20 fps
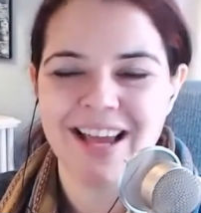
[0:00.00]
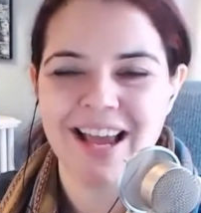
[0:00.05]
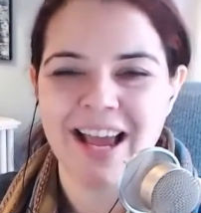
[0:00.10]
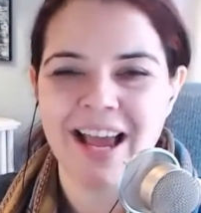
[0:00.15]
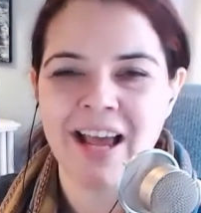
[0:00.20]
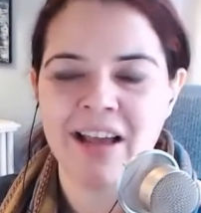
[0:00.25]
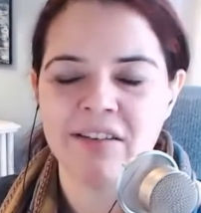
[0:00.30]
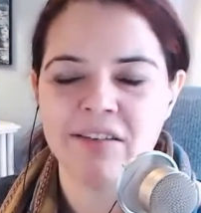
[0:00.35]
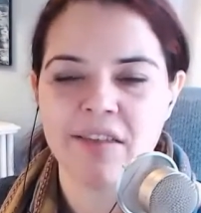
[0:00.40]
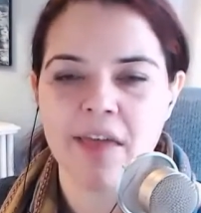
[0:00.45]

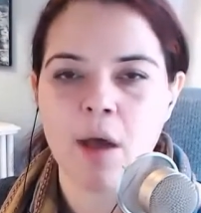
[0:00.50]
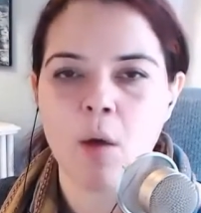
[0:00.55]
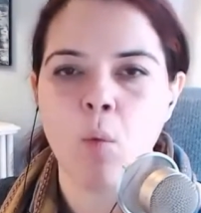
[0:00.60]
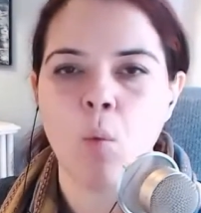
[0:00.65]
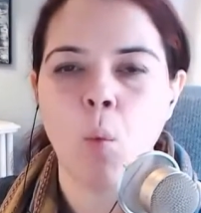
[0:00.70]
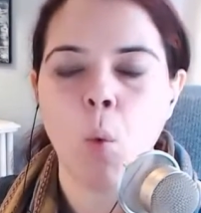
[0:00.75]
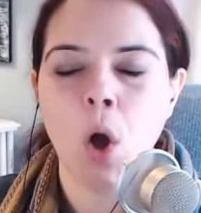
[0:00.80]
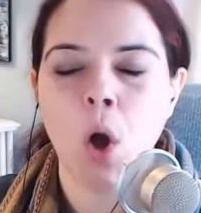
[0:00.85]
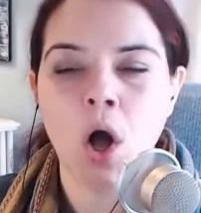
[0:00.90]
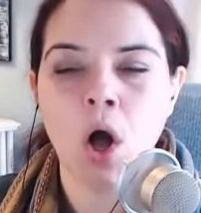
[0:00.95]
as that
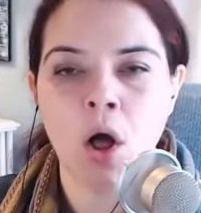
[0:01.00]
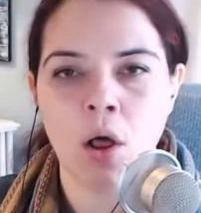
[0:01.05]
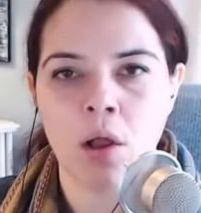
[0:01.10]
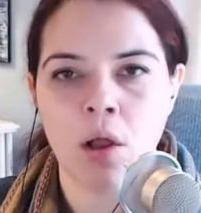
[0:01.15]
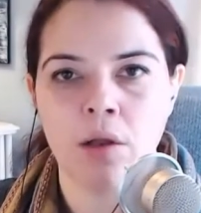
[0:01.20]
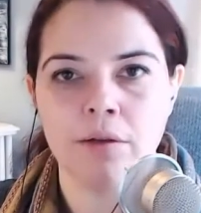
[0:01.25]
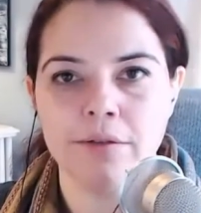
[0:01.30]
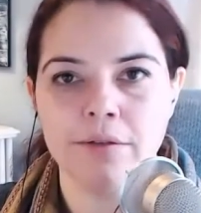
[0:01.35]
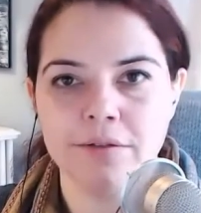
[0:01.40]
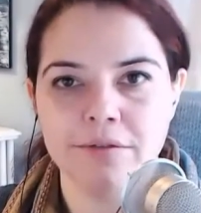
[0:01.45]

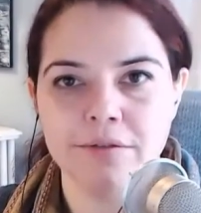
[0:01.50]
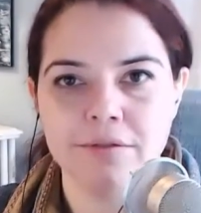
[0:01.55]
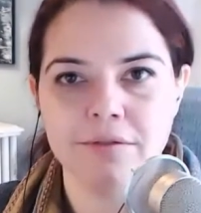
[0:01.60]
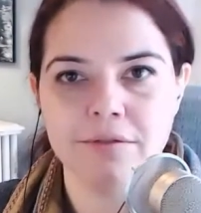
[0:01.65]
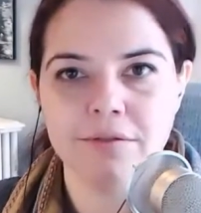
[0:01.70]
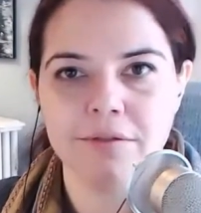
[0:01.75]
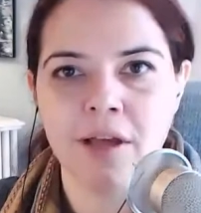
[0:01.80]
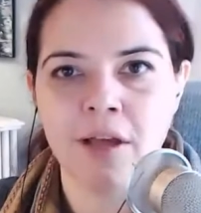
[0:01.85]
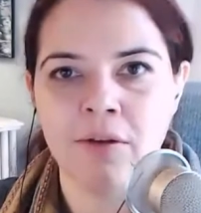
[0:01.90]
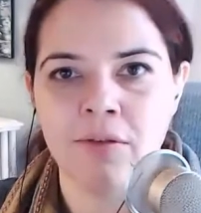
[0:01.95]
wall
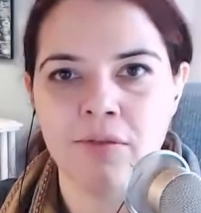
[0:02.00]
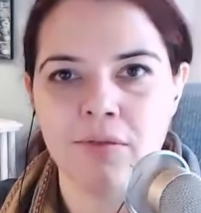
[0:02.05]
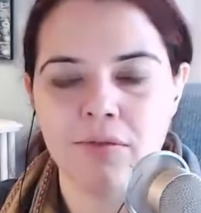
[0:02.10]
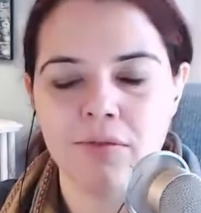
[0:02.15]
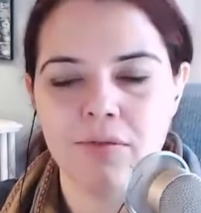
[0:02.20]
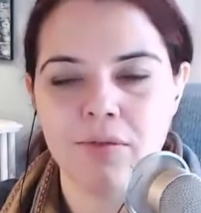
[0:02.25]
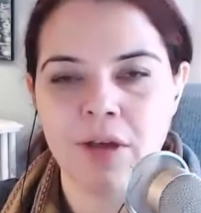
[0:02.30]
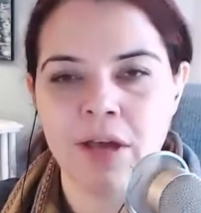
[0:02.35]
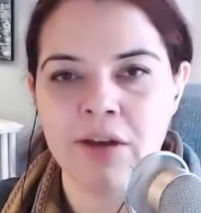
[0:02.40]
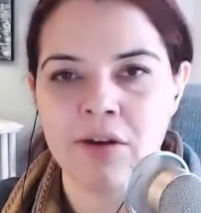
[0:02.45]

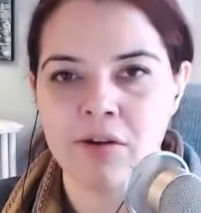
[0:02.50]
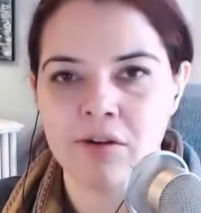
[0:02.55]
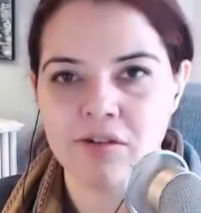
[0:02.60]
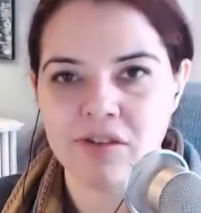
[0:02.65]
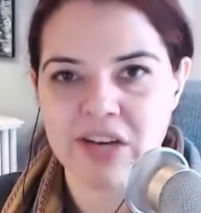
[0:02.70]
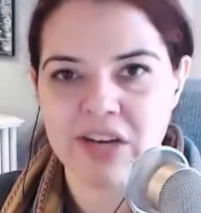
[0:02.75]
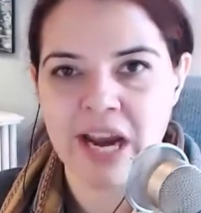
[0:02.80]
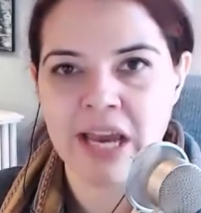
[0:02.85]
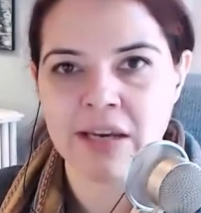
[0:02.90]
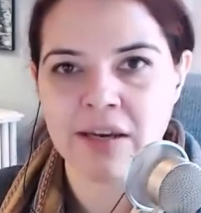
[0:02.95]
of
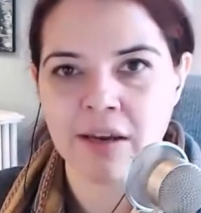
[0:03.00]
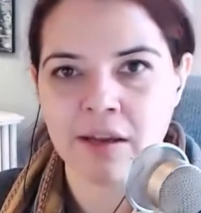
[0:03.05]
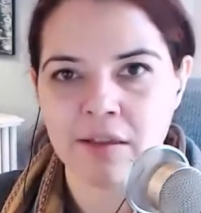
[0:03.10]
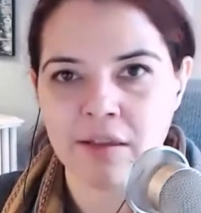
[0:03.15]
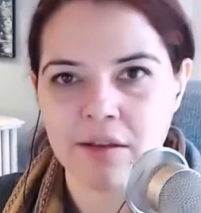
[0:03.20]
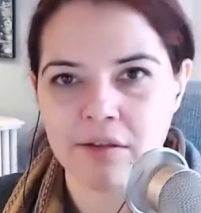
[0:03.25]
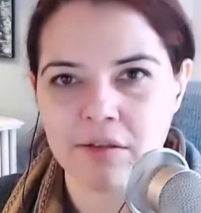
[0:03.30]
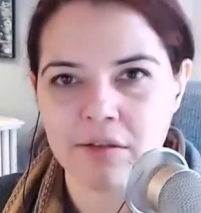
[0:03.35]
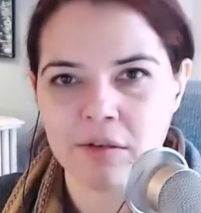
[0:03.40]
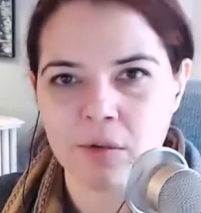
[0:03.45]
understanding
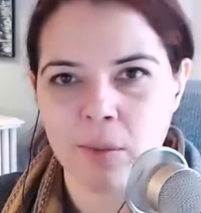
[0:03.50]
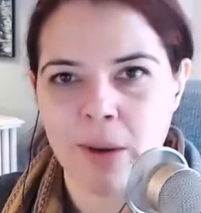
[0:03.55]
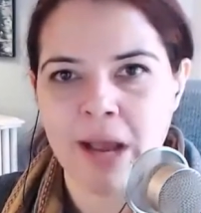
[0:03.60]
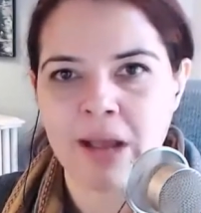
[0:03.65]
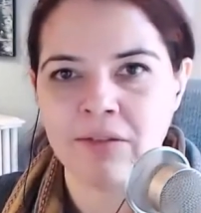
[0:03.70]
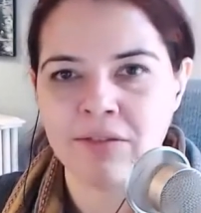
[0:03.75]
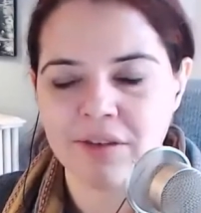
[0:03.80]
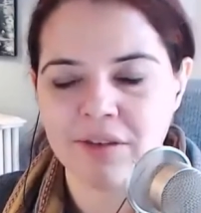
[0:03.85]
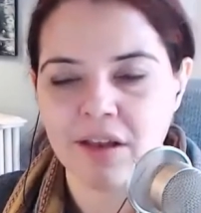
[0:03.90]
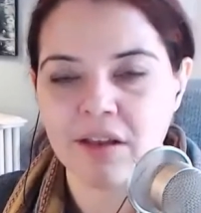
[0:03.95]
that
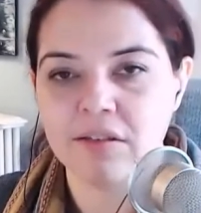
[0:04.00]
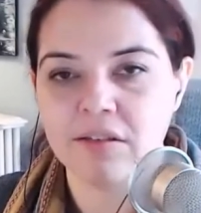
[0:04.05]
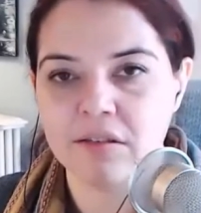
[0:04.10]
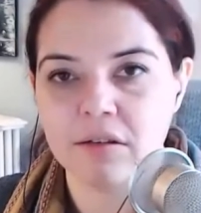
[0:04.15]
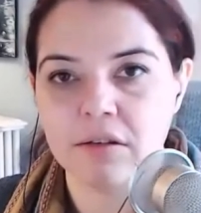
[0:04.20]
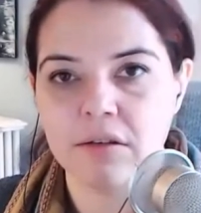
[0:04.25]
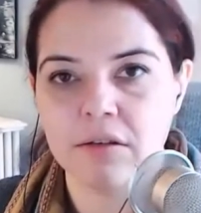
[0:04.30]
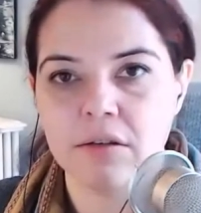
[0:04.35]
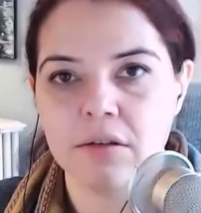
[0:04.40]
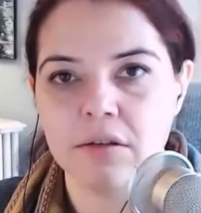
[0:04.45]
surrounds us.